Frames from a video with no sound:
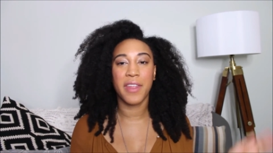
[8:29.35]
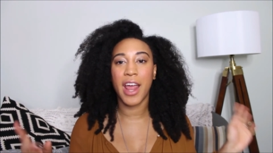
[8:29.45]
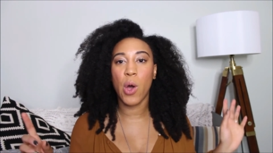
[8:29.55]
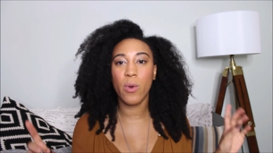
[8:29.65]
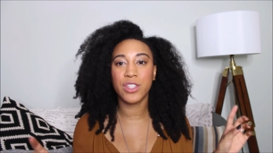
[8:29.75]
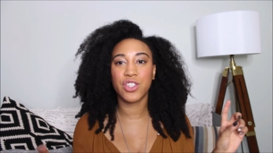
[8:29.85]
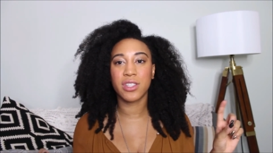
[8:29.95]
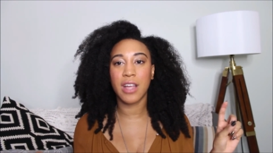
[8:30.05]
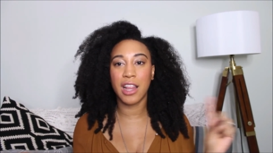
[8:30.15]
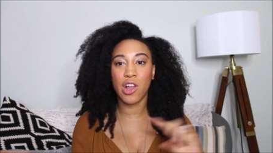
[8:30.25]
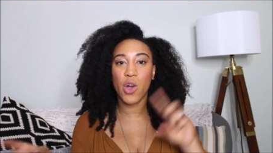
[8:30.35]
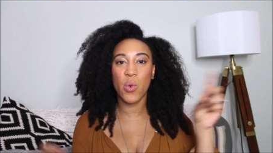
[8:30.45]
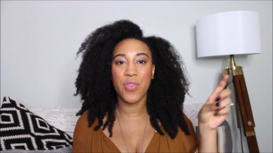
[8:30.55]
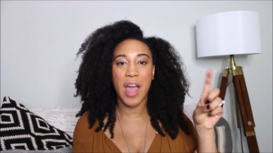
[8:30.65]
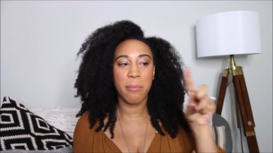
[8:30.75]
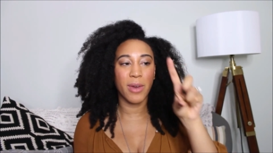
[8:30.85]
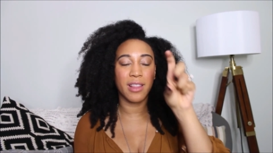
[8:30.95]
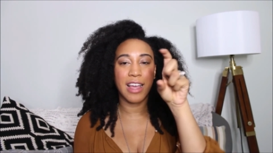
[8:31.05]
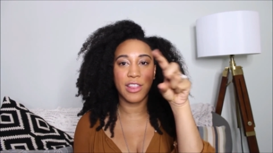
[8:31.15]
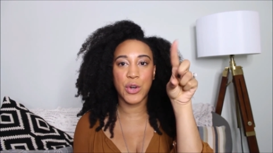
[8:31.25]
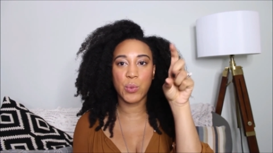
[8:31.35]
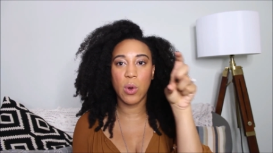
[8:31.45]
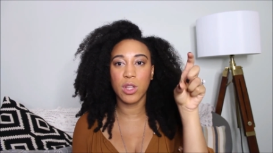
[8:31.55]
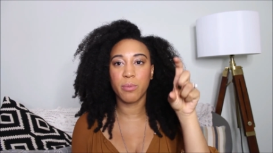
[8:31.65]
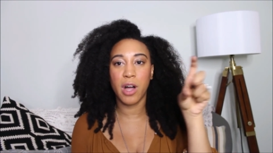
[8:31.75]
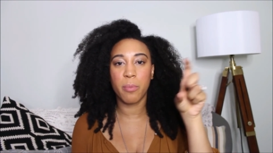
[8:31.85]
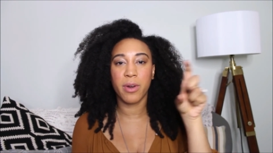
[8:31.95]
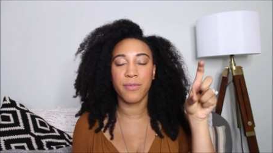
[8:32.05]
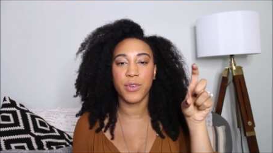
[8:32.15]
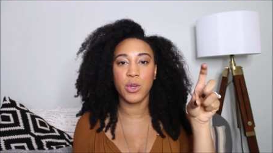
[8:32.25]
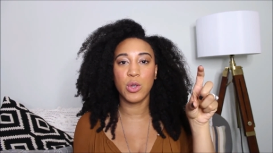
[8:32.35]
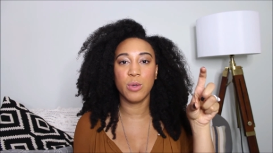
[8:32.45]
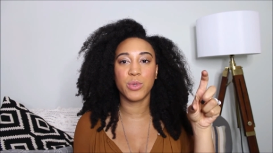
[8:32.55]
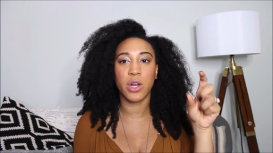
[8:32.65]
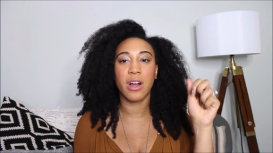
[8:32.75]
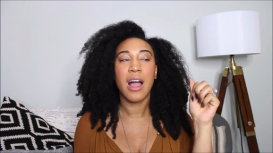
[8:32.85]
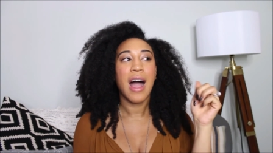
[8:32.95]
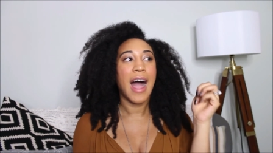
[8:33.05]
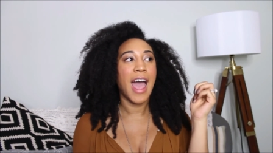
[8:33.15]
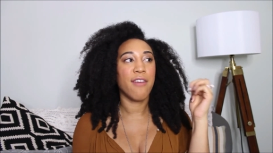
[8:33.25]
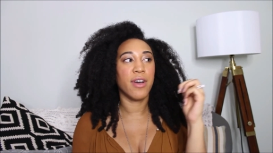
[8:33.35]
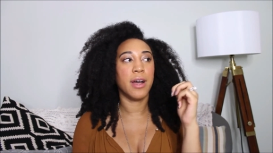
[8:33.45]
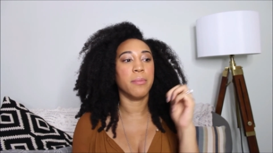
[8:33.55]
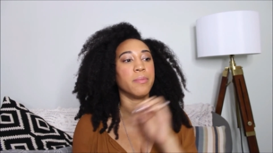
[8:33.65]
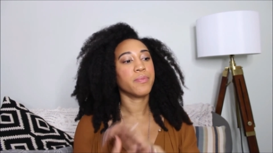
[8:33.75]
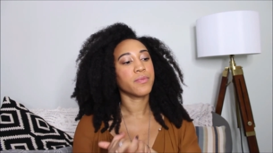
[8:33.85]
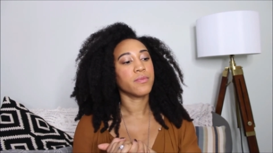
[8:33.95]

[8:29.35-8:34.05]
Then I always just, along with that, bring like little rollerball perfumes, or I have a